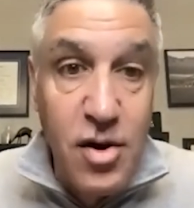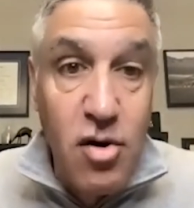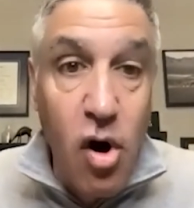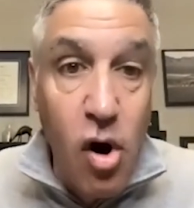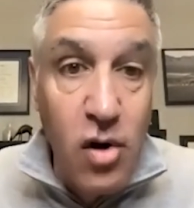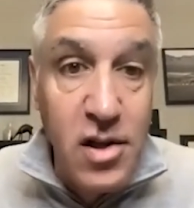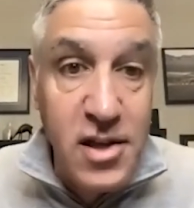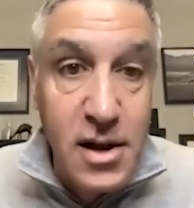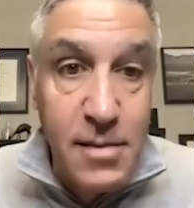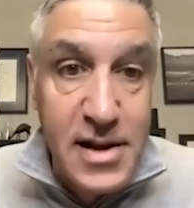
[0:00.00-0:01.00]
They're all a
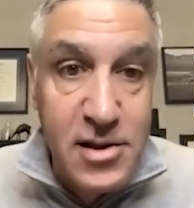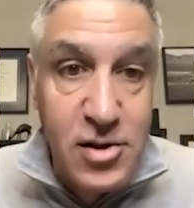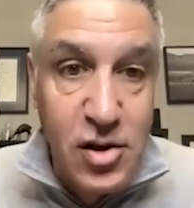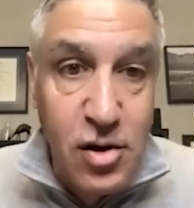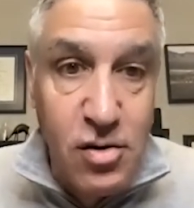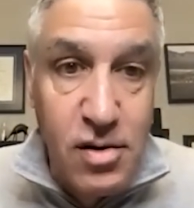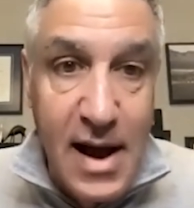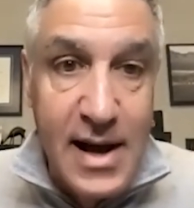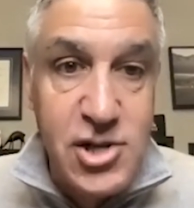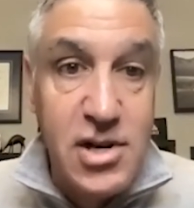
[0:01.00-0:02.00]
little bit insecure, Ash.